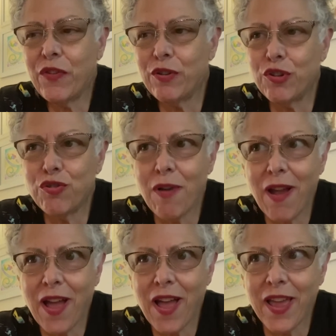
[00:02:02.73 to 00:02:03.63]
you
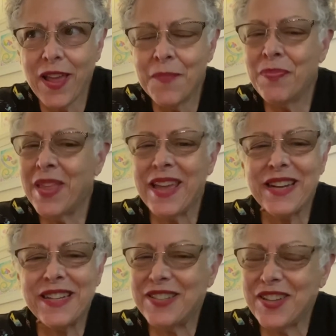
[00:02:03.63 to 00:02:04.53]
try and
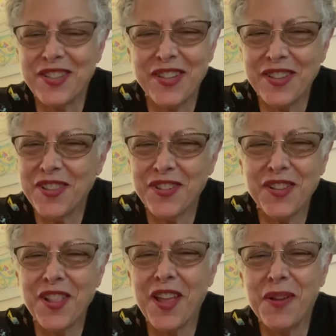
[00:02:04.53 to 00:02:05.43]
it doesn't look
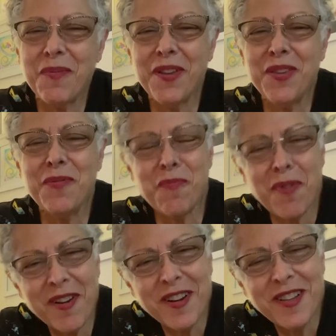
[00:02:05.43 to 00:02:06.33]
like what you
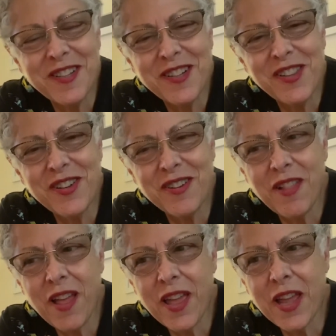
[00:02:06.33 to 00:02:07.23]
want it to look
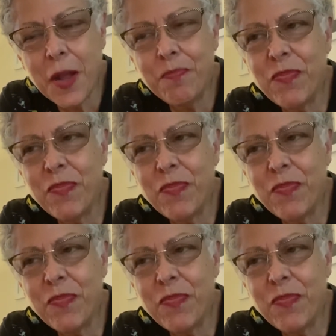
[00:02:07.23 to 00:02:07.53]
like.